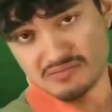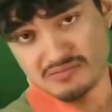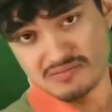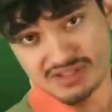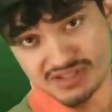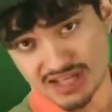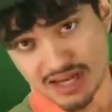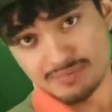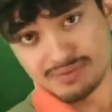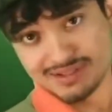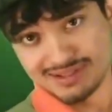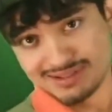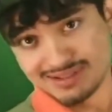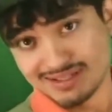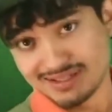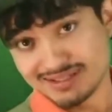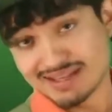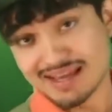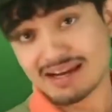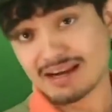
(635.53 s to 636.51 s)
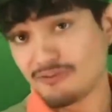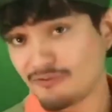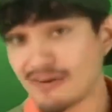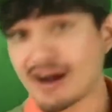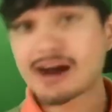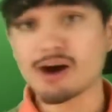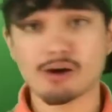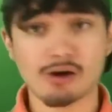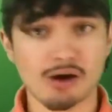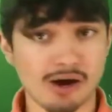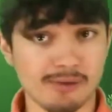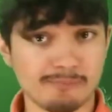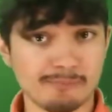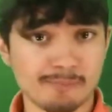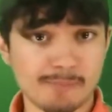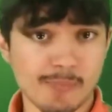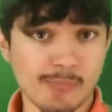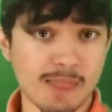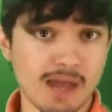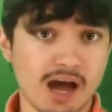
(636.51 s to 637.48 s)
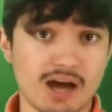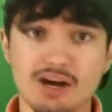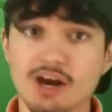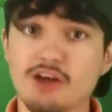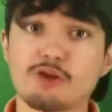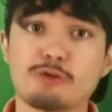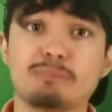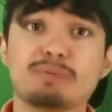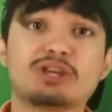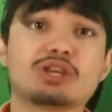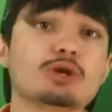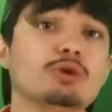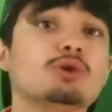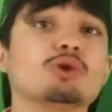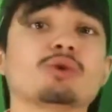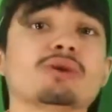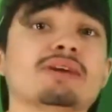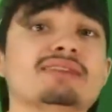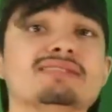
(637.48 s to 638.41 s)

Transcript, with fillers: substances and a firearm. Another peculiar